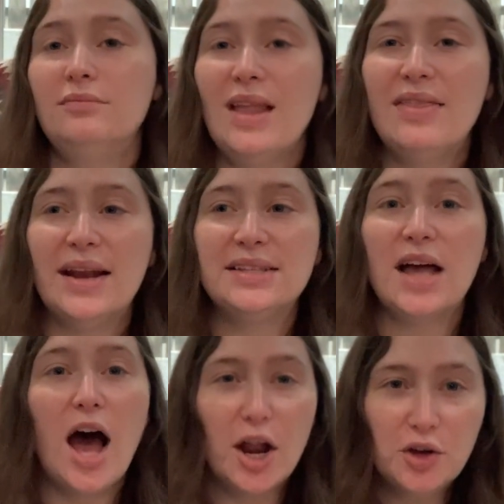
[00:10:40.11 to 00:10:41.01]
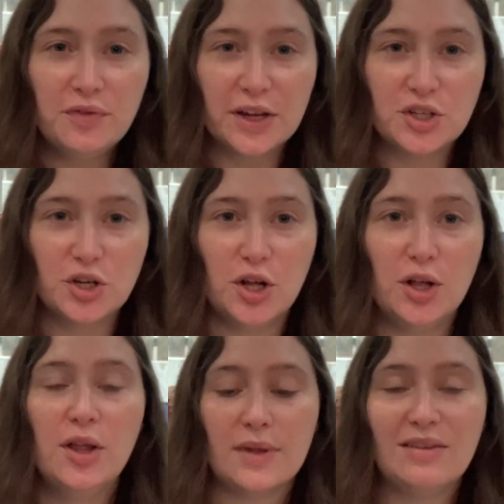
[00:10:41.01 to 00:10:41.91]
that is
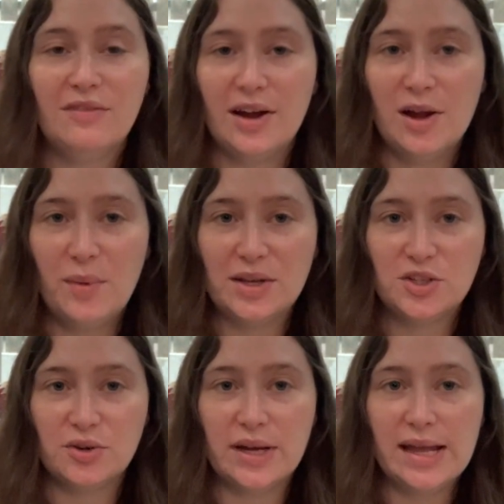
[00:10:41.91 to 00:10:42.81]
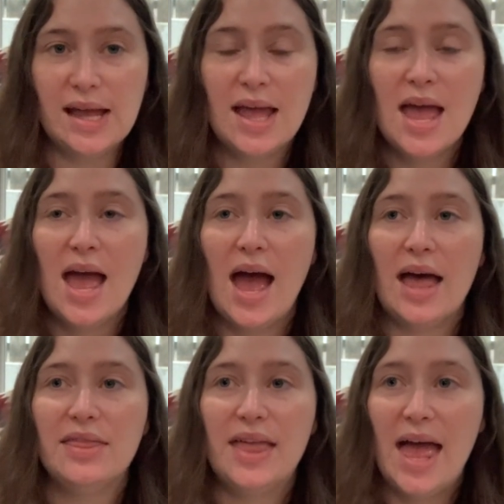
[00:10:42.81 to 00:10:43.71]
auto-fictional and very wintry.
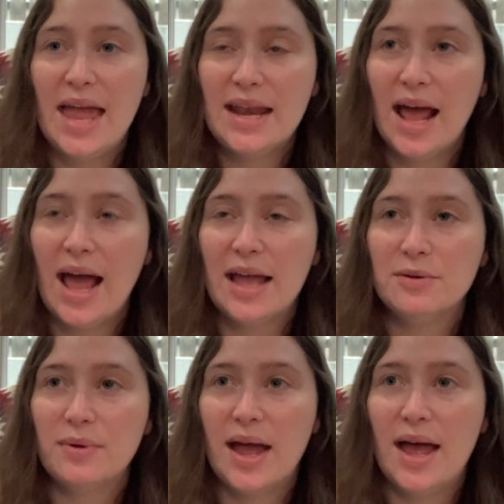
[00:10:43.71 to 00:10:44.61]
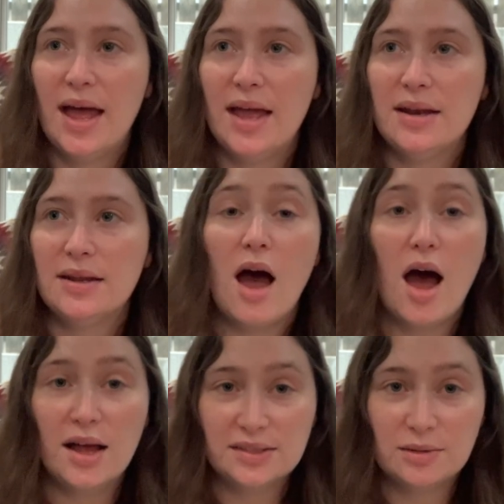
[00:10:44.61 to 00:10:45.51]
Then I read
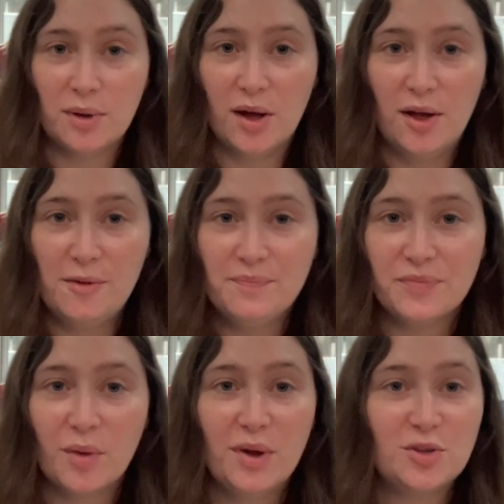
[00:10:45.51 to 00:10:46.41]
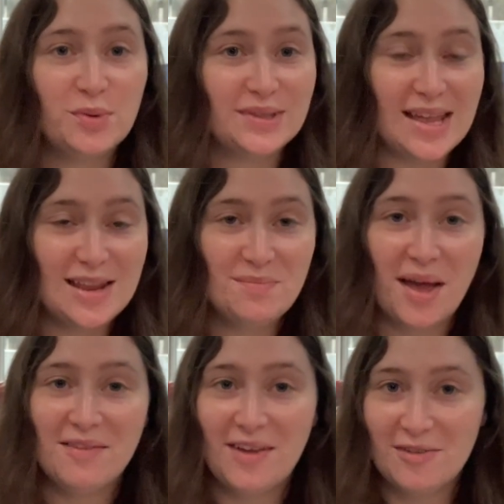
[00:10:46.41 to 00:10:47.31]
Ossiball, which was in
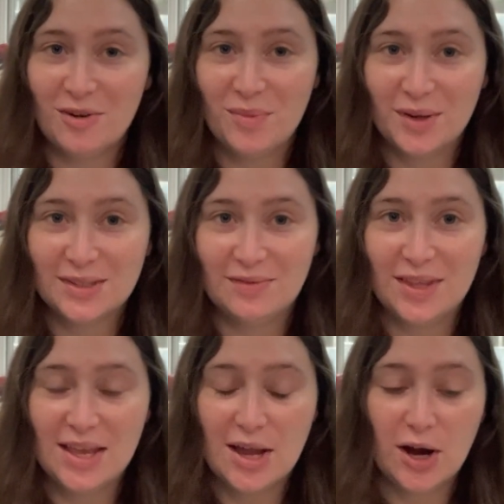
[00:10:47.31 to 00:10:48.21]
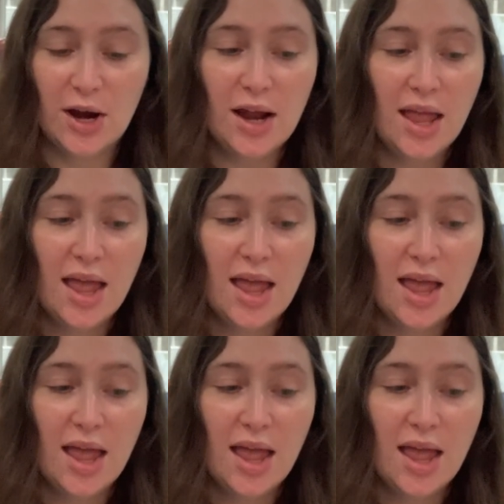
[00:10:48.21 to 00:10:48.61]
my favorite books of the year.